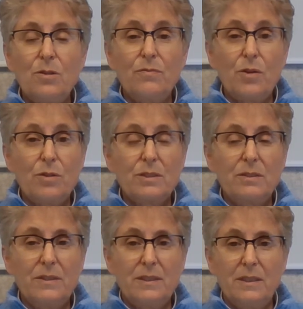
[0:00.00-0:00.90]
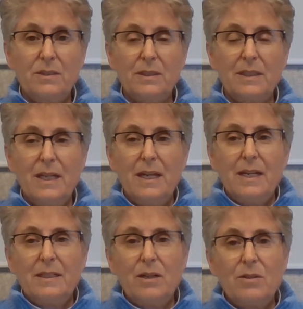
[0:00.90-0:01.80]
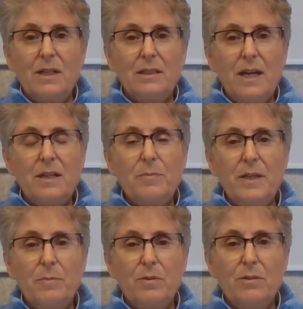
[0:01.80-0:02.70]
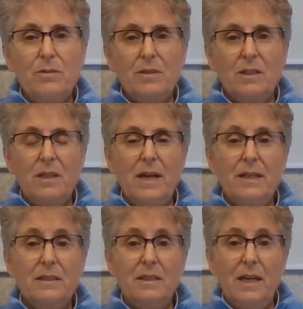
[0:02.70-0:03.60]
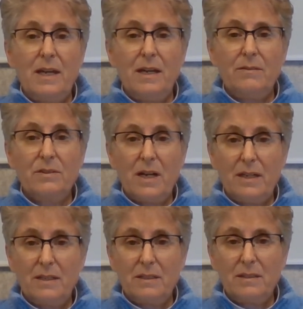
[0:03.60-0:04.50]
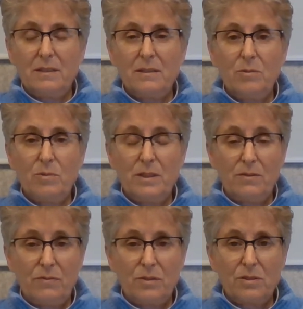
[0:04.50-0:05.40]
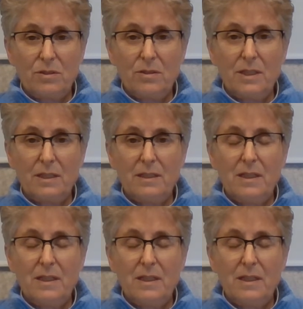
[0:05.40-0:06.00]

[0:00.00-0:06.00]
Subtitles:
focus of attention. Now, a lot of people like to have guidance when they're first learning.